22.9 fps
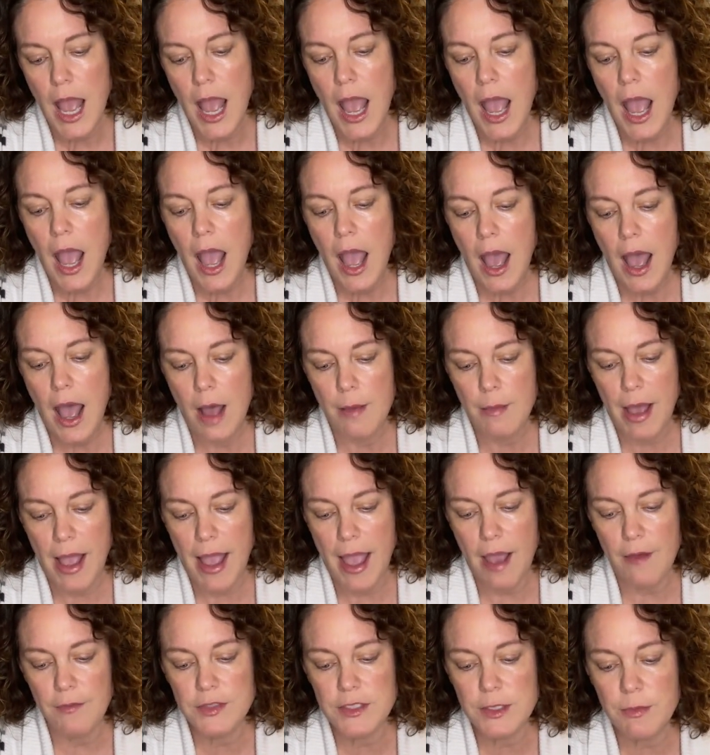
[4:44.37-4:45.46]
I
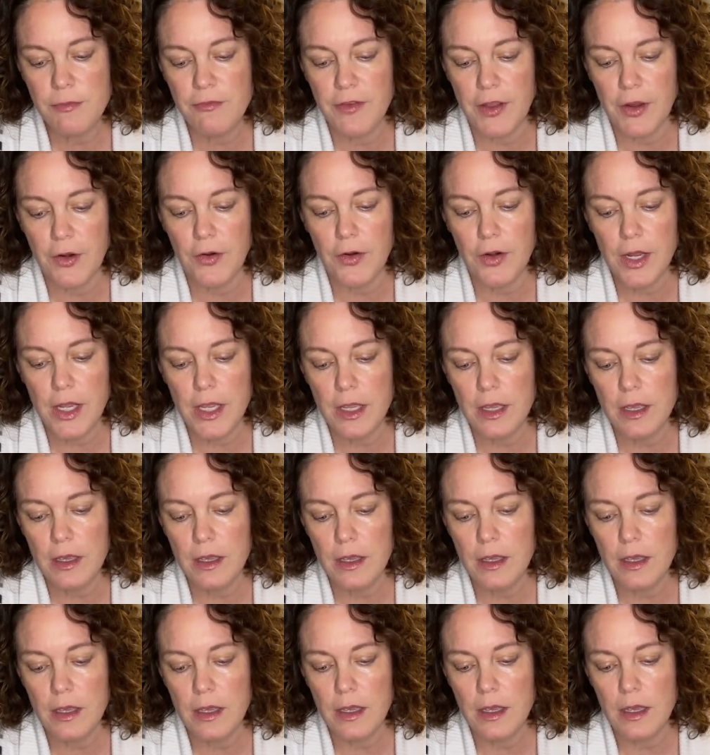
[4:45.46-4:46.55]
have some very
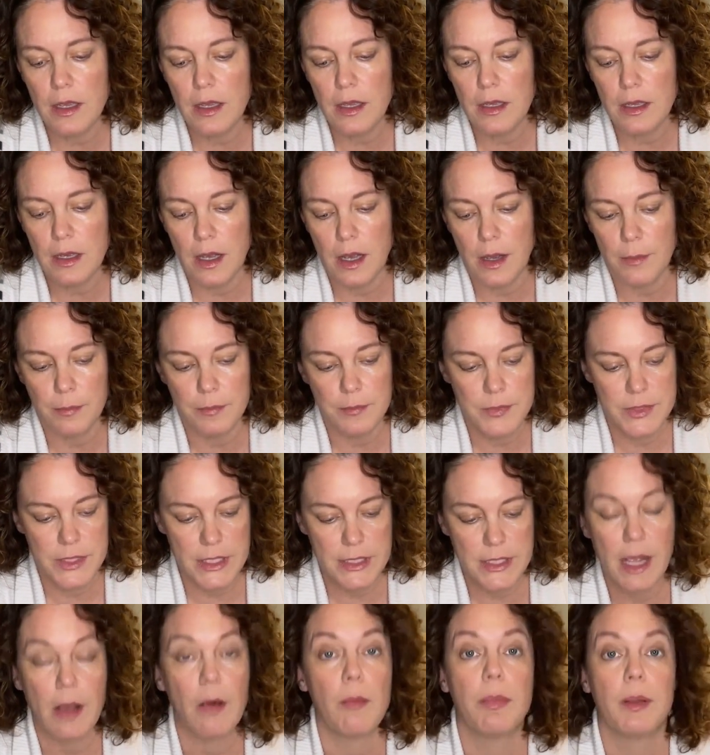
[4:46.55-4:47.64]

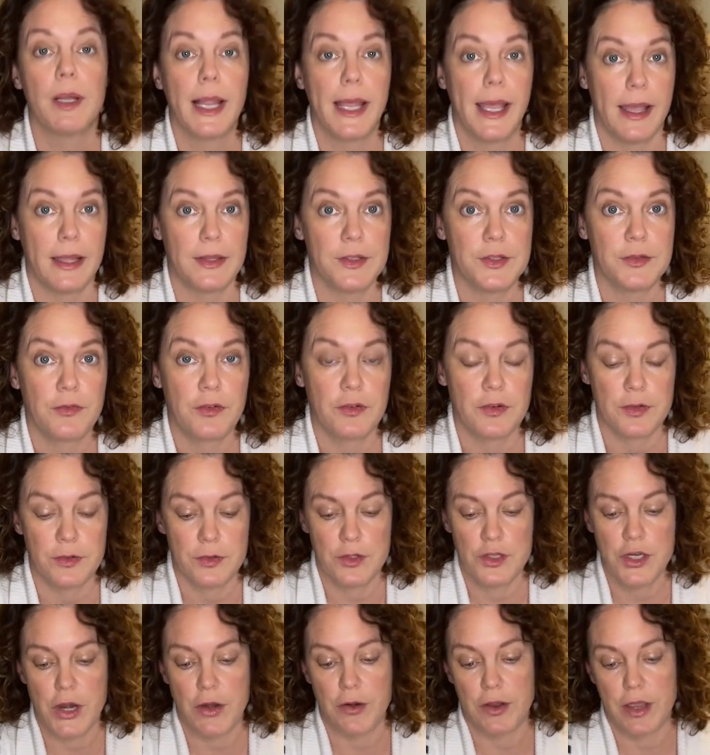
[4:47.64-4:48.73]
detailed plans for
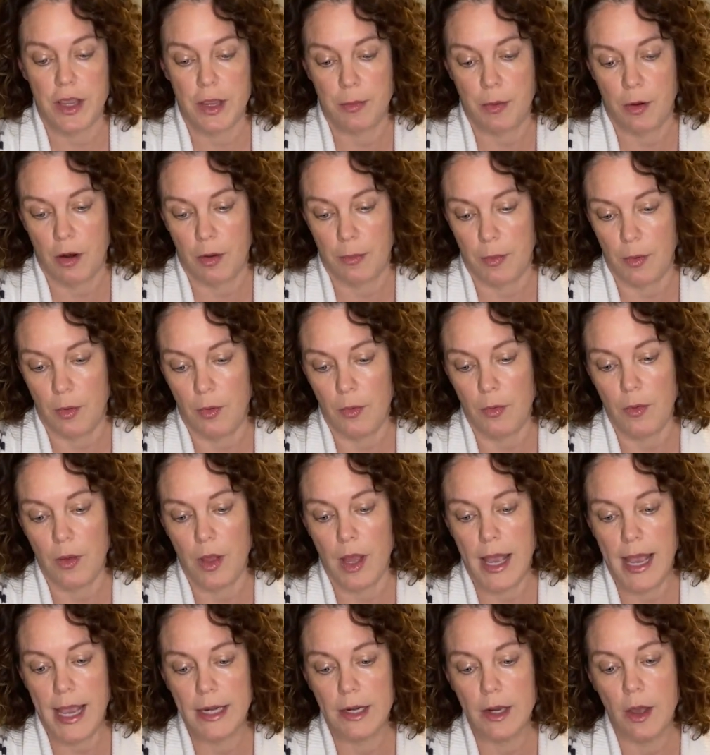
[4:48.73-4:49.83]
Cherokee Purple.
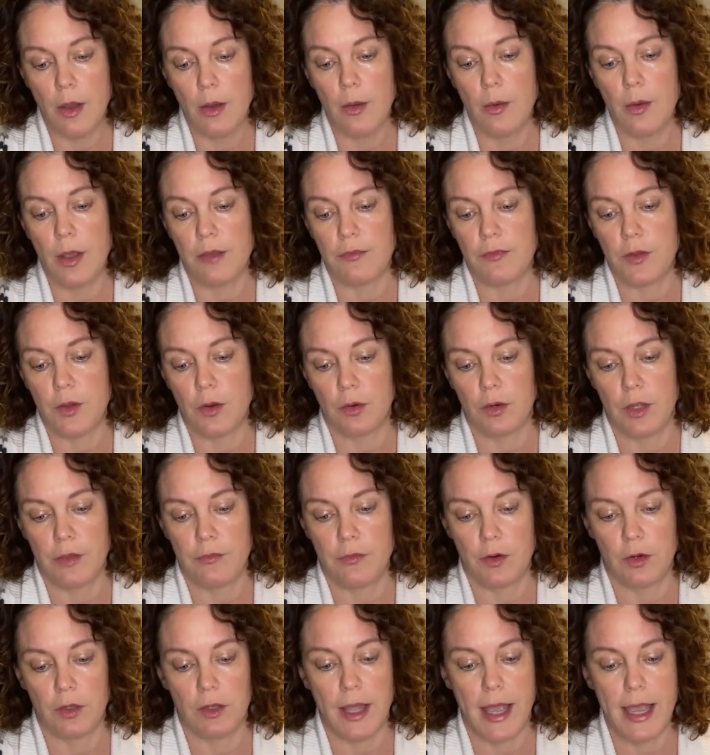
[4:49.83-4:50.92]
I know if you're
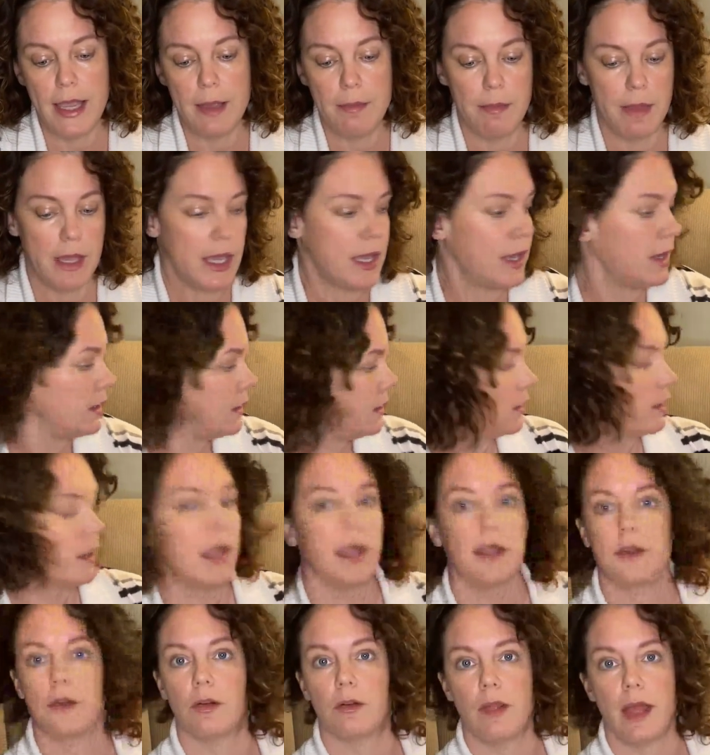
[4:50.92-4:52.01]
like me and
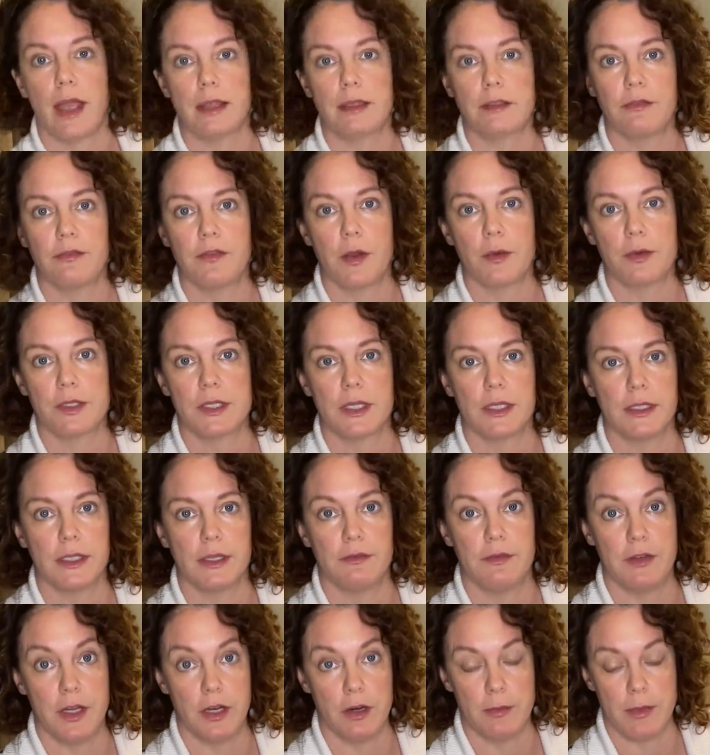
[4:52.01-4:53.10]
you're like the folks that live
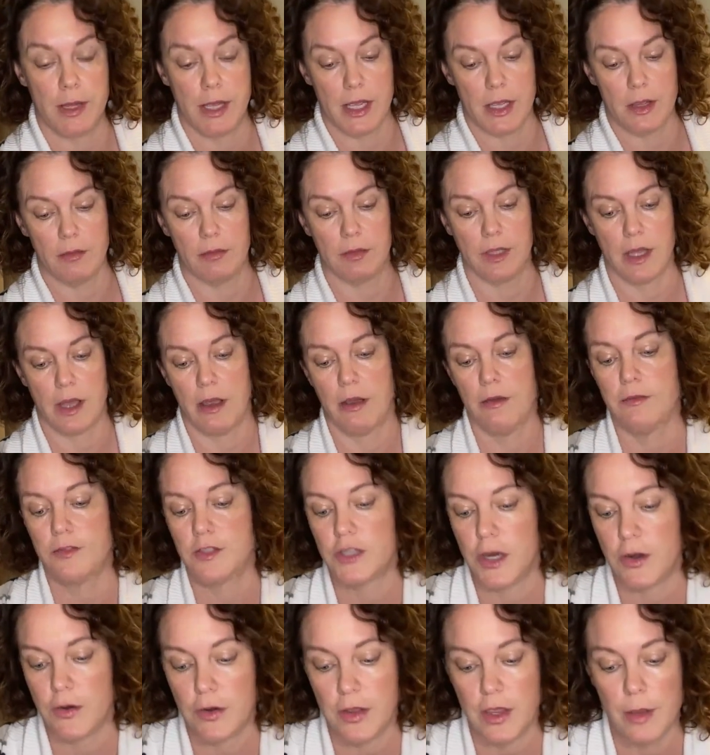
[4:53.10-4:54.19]
near me, you love
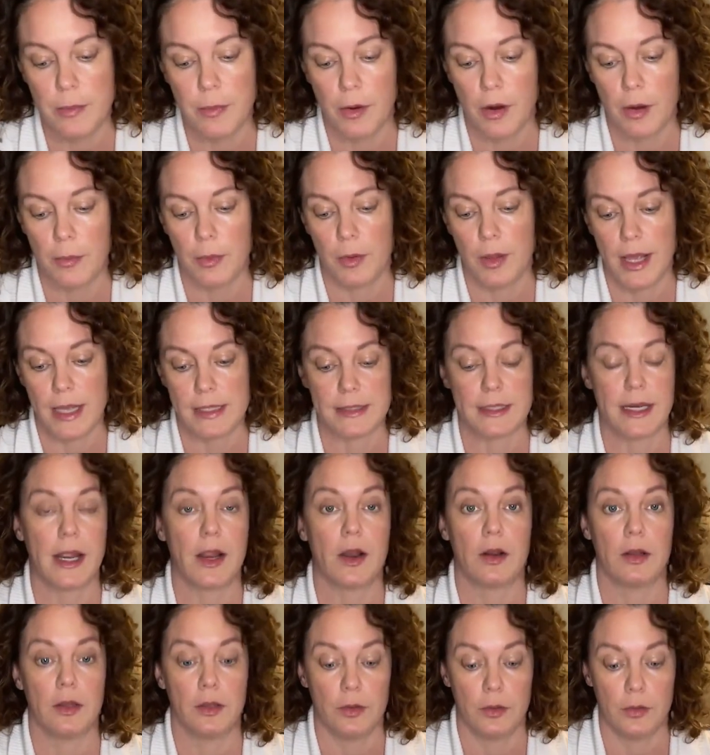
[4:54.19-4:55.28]
Cherokee Purple as an
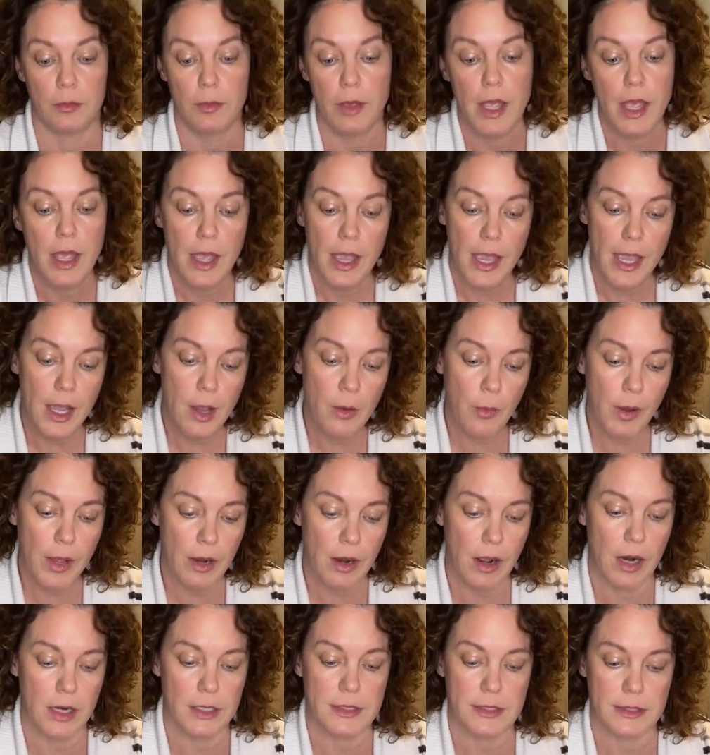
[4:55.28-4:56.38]
heirloom. And quite
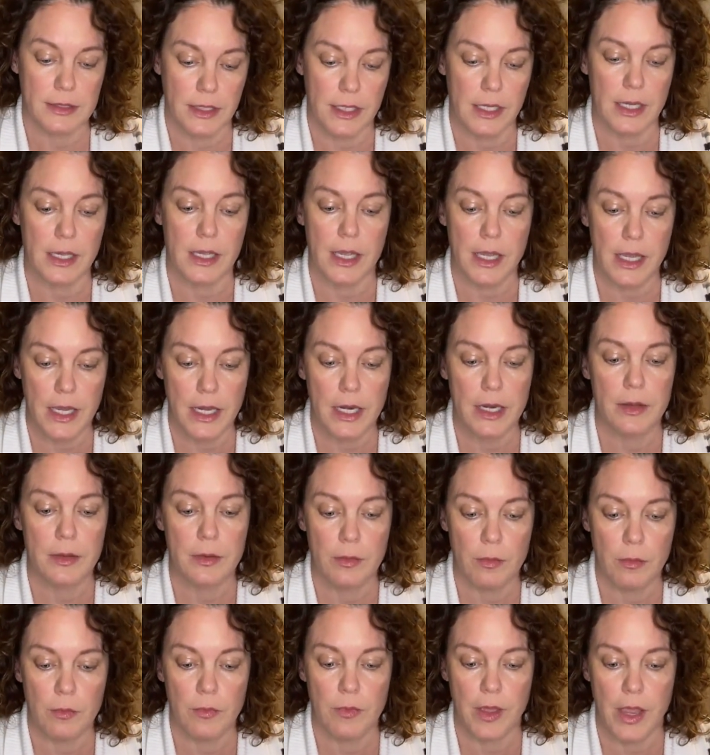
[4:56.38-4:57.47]
honestly, in
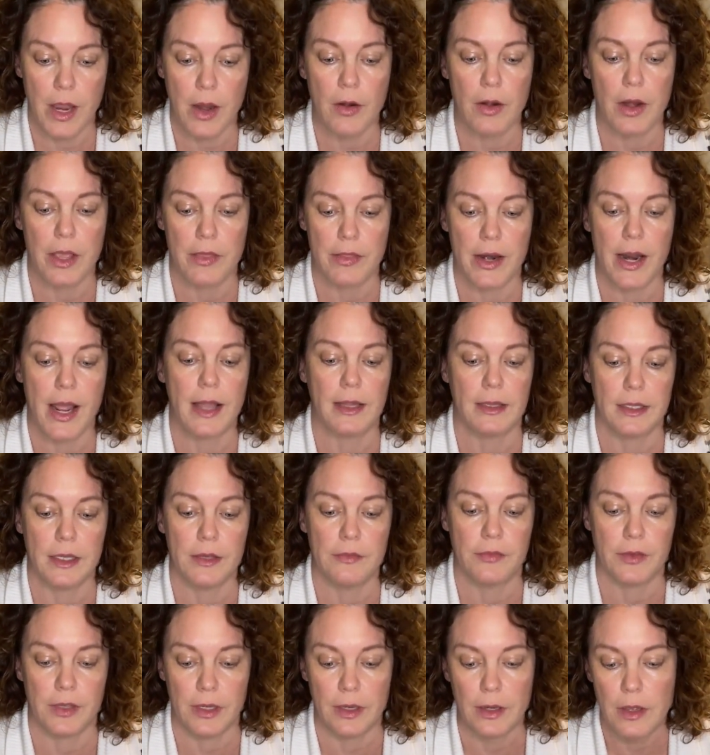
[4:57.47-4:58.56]
the area that I live
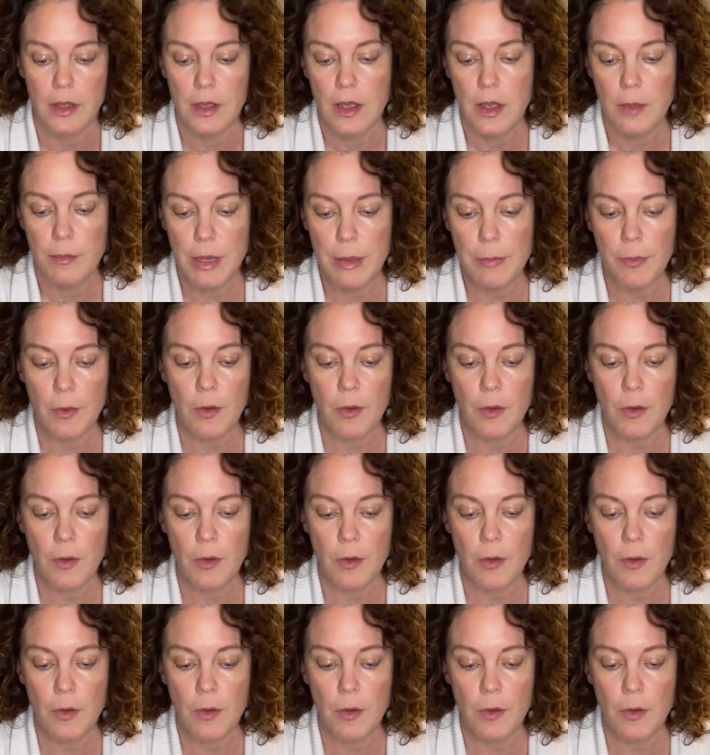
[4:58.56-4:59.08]
in, people